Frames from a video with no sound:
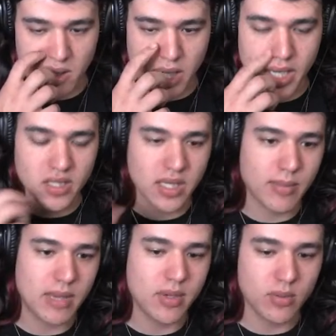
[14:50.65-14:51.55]
I, like,
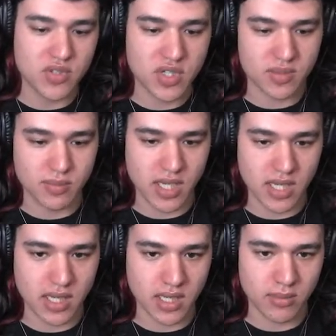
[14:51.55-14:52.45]
maybe it was just
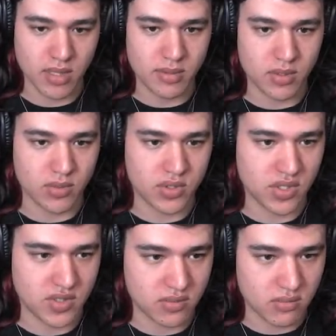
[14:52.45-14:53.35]
me, and maybe it was
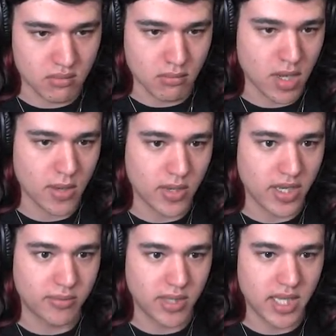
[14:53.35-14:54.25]
just my way
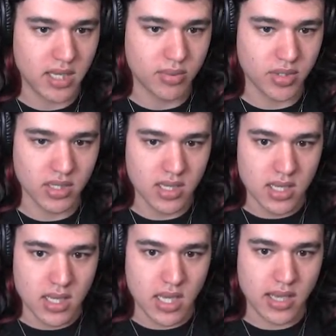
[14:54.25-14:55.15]
of playing, but
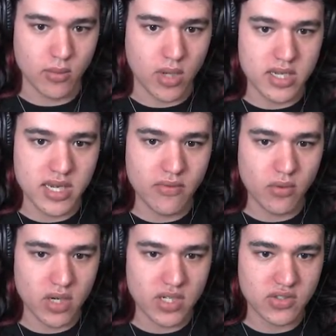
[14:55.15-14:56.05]
it, I
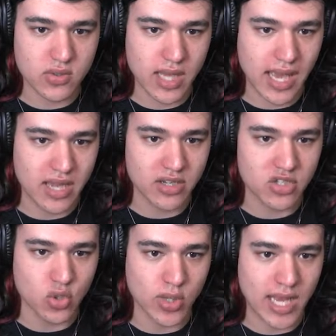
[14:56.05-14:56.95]
never understood how to
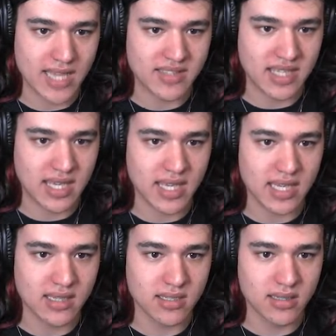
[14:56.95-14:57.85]
do it as a kid.